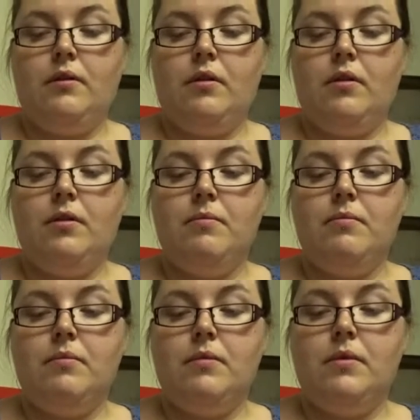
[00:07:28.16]

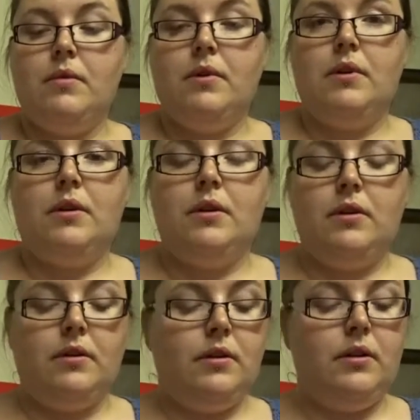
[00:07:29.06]
So
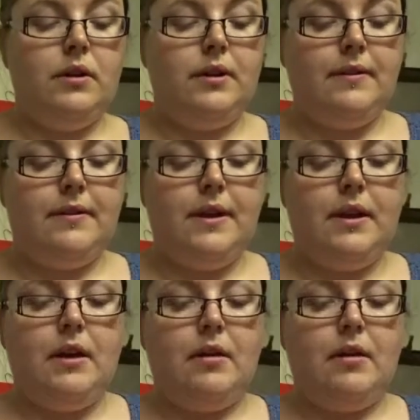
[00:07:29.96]
you can see